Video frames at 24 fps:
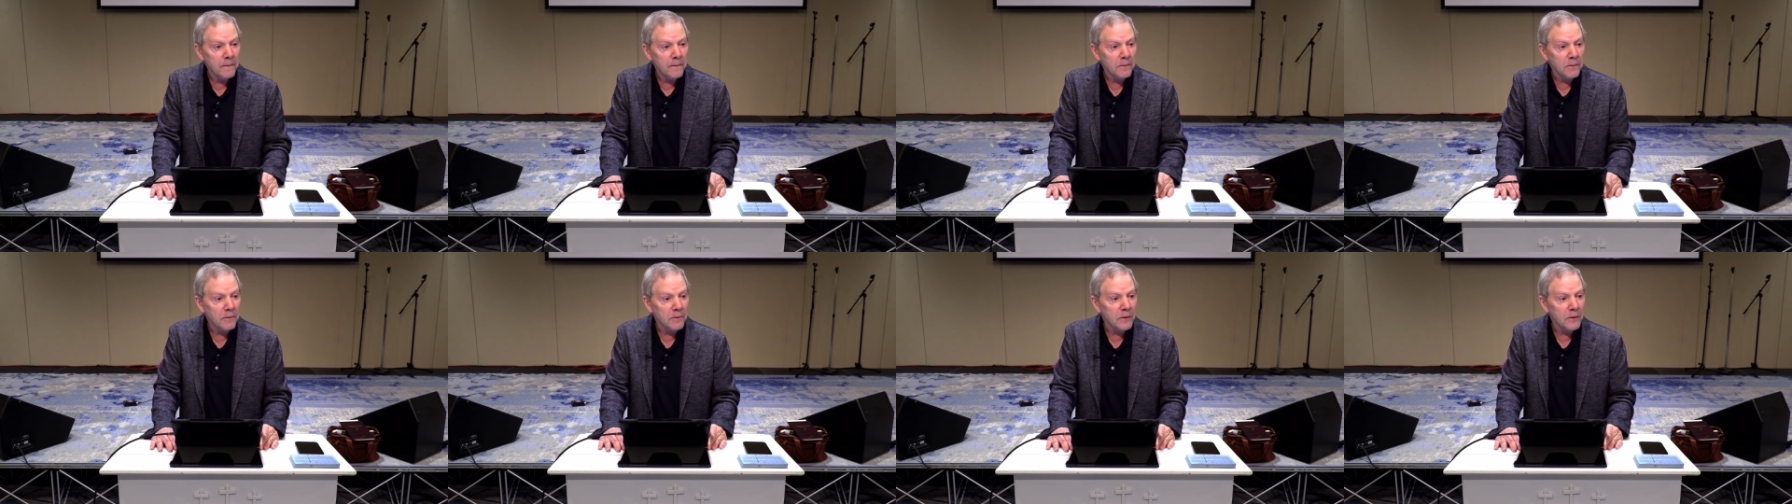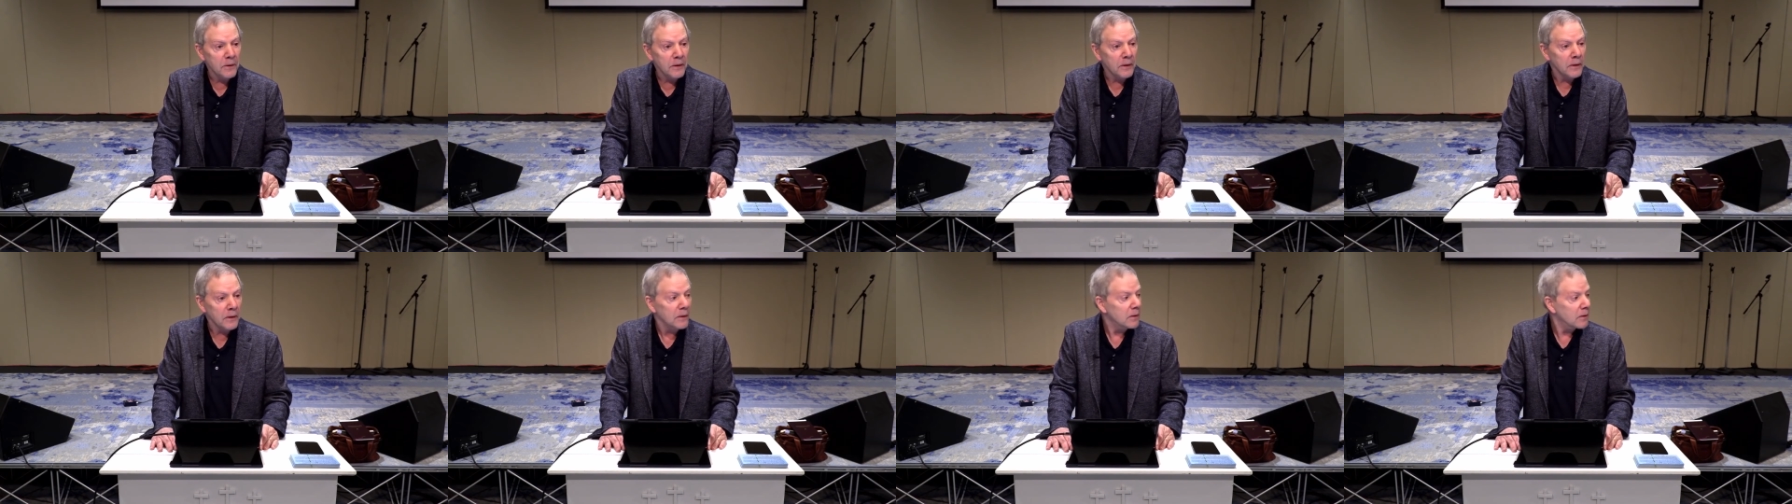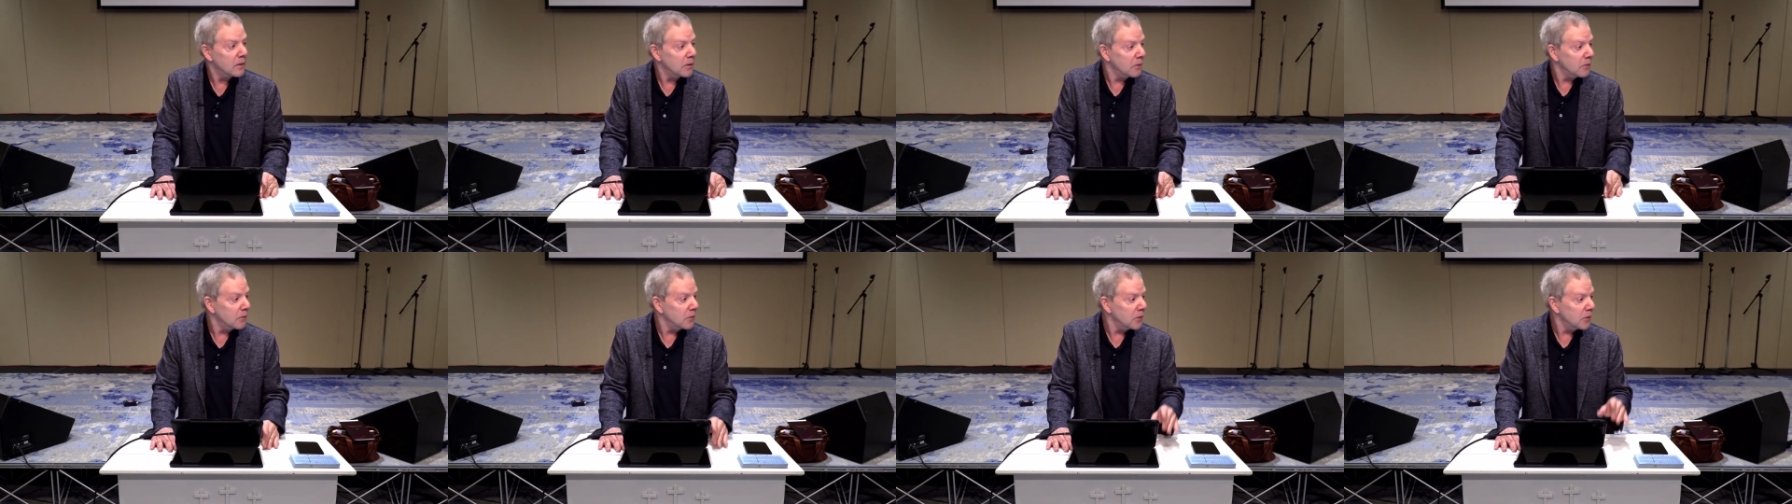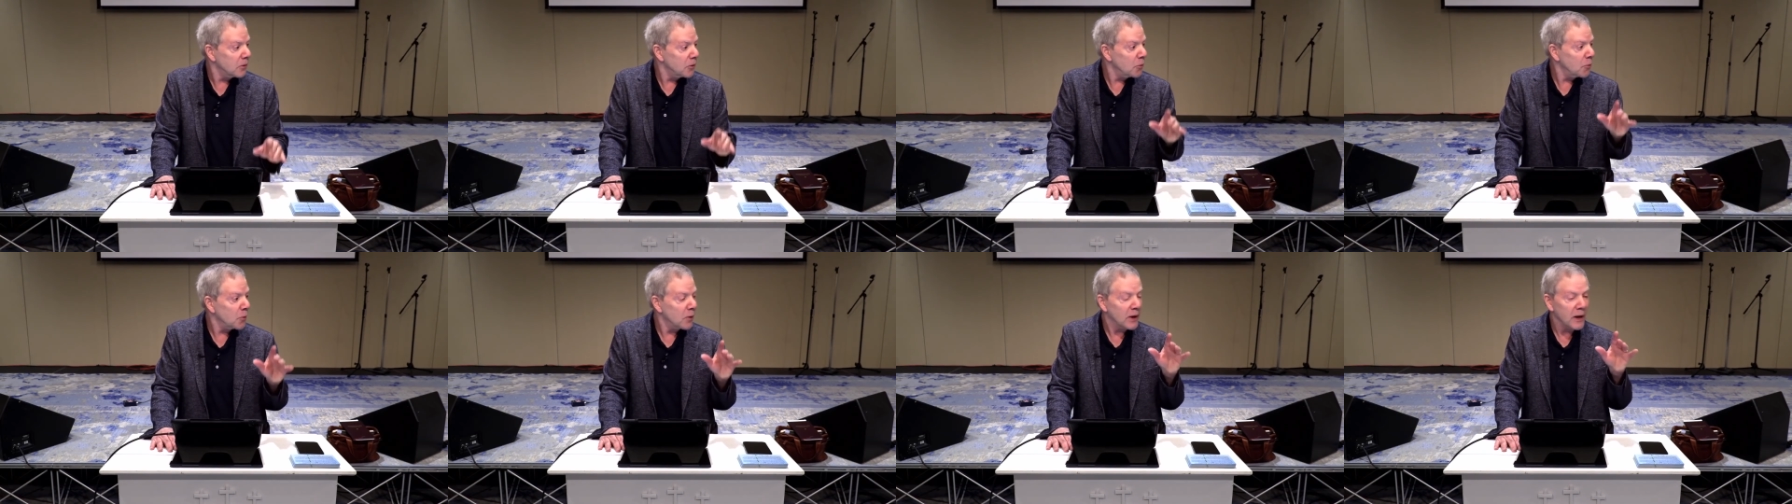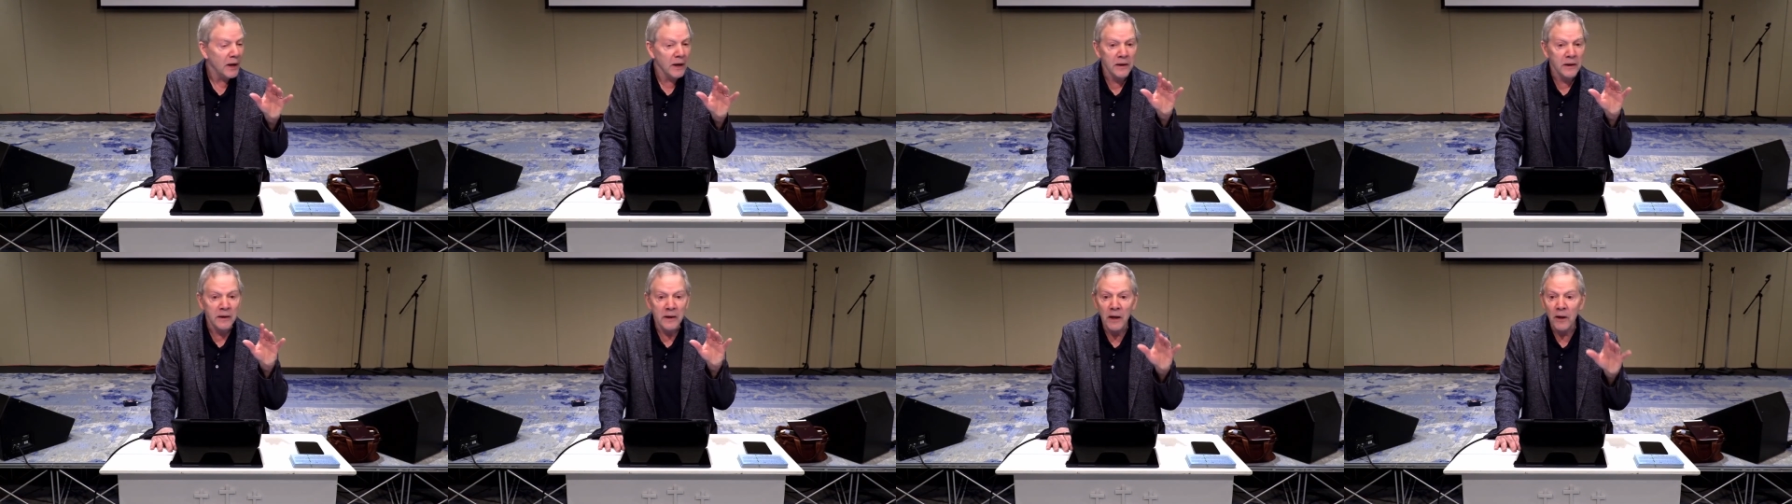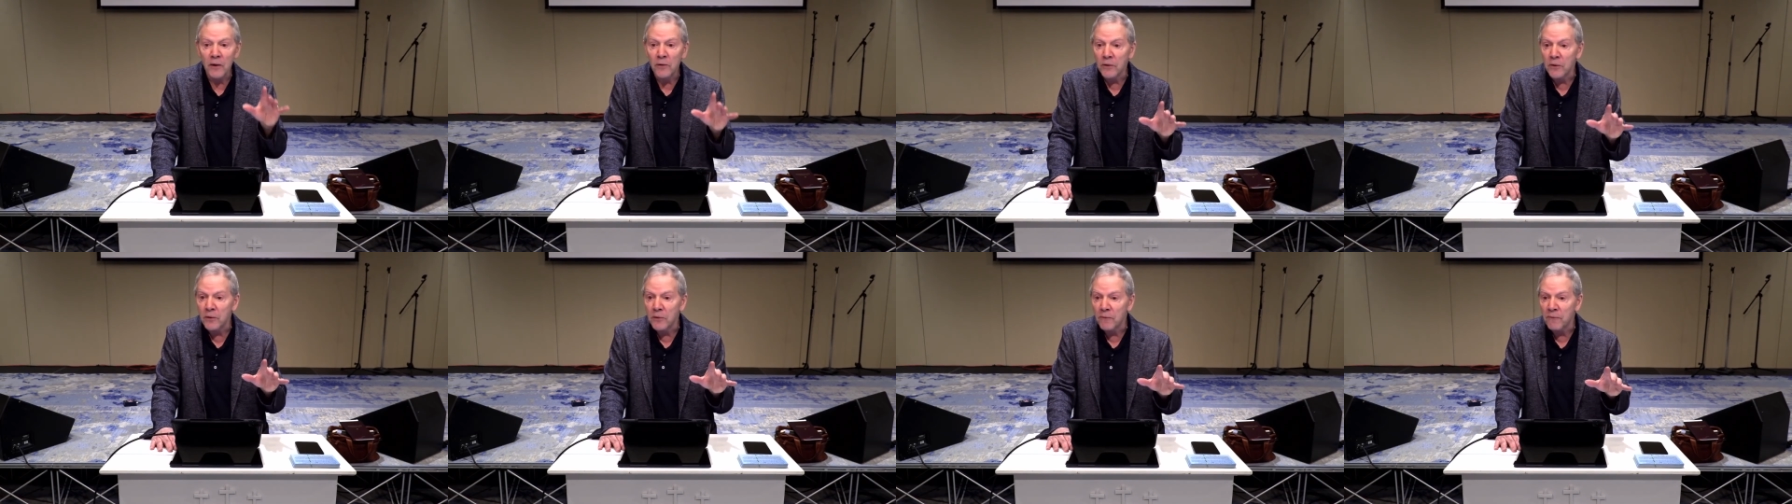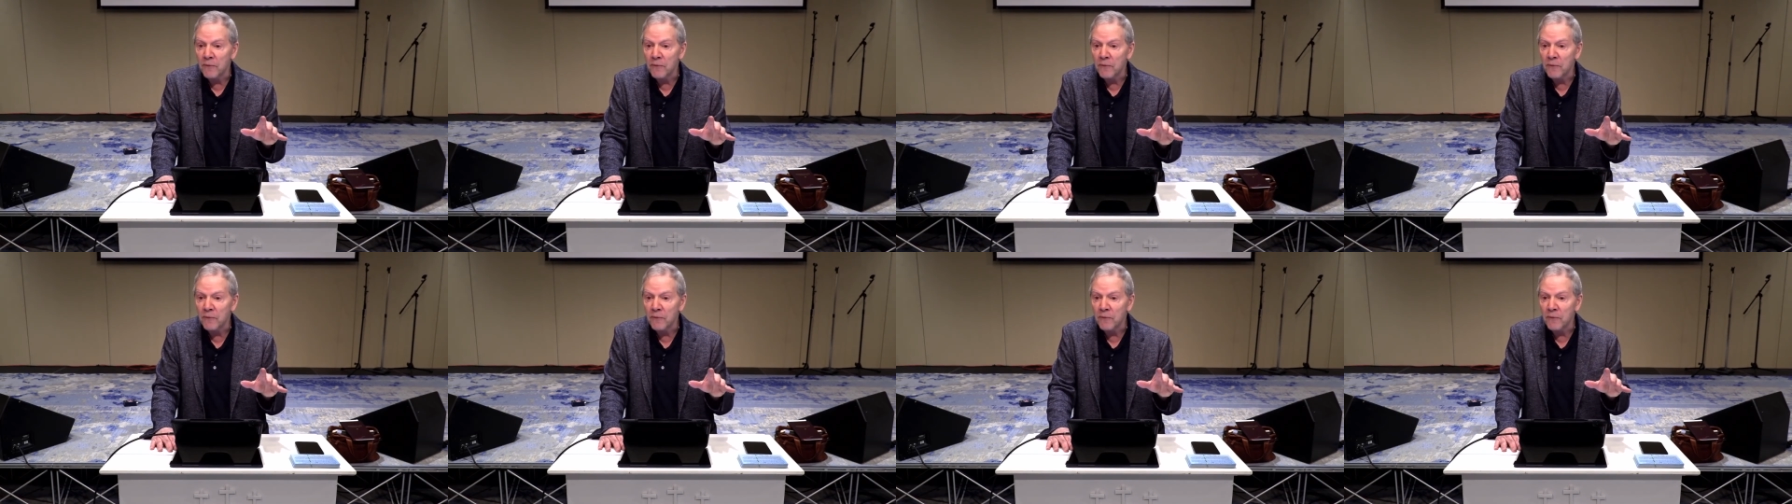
you see. So do what I tell you.